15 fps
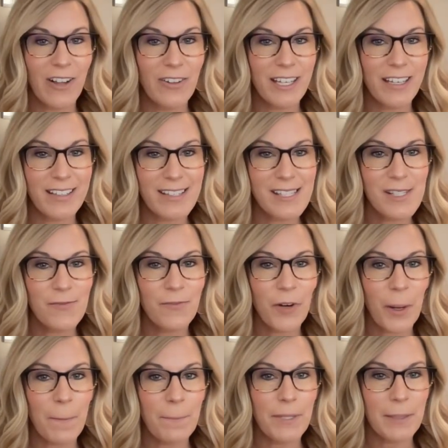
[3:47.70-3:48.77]
Calkins
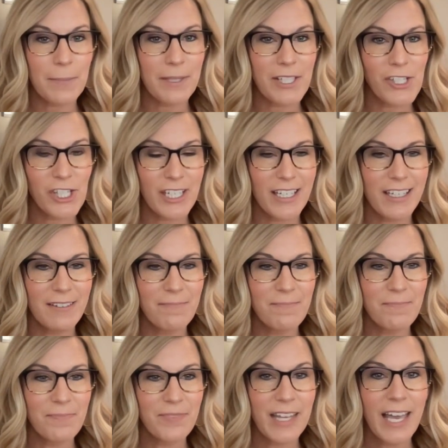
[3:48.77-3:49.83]
from PPG,
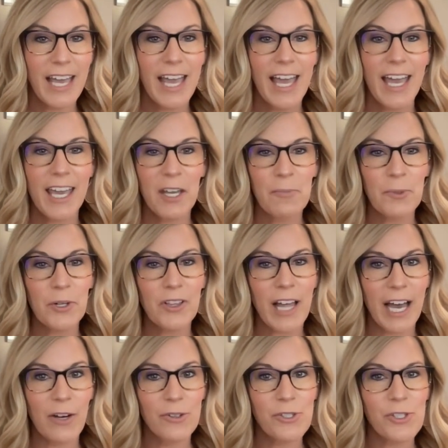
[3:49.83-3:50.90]
April
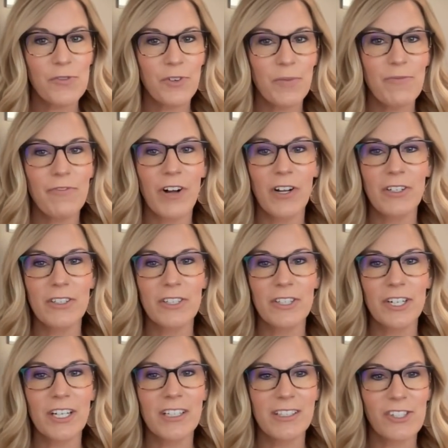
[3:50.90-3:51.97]
Lausch from Faulkner
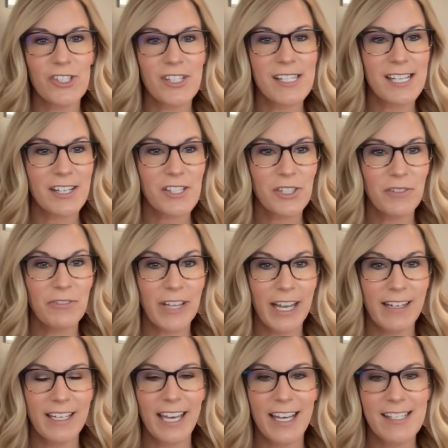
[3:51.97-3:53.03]
Collision Center of
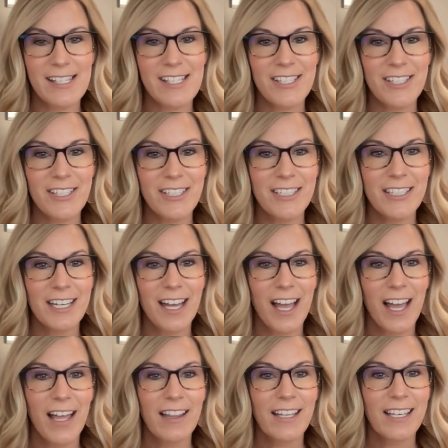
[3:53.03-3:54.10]
Lancaster,
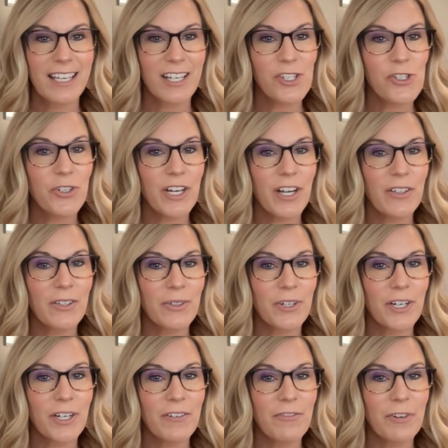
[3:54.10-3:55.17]
Likitria
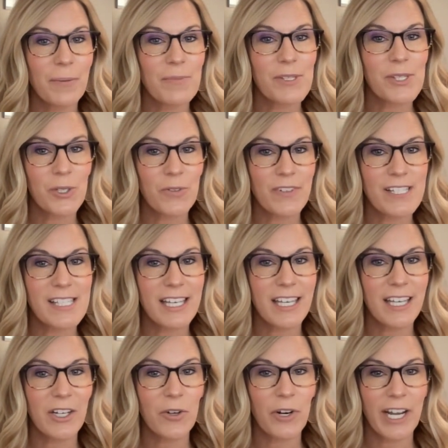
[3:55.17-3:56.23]
Luter from Service
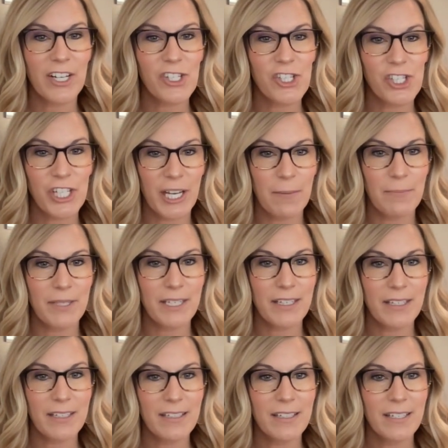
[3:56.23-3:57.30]
King Crash
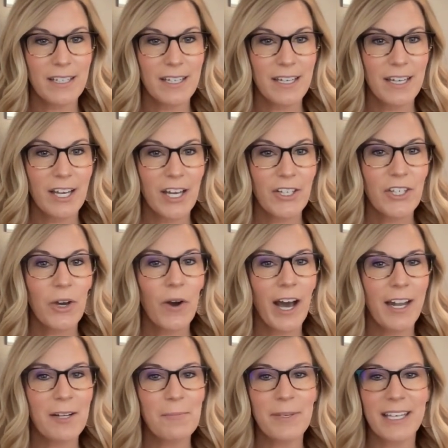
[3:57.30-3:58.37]
Champion,
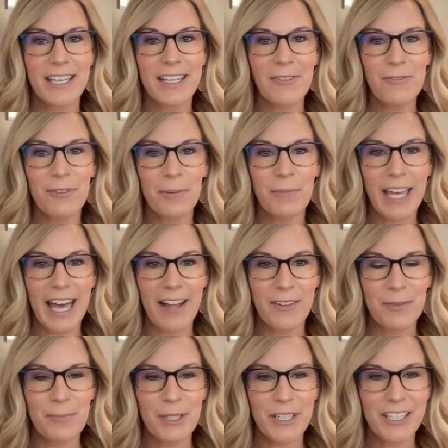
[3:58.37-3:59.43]
Johanna Peet from
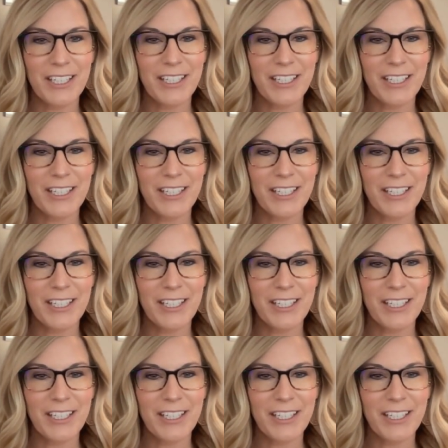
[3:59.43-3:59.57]
Caliber